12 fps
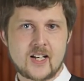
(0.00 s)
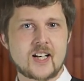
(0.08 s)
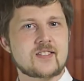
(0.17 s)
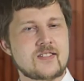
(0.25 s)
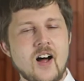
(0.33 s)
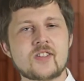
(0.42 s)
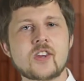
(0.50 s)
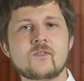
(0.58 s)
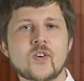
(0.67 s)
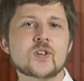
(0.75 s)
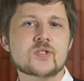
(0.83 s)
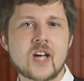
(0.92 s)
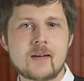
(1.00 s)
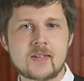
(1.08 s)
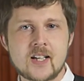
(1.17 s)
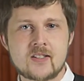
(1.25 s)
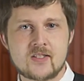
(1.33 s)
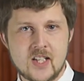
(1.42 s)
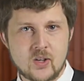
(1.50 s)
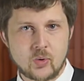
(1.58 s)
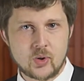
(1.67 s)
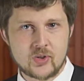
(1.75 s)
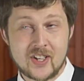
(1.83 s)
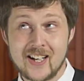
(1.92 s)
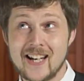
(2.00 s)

It's not the first game to get sequels,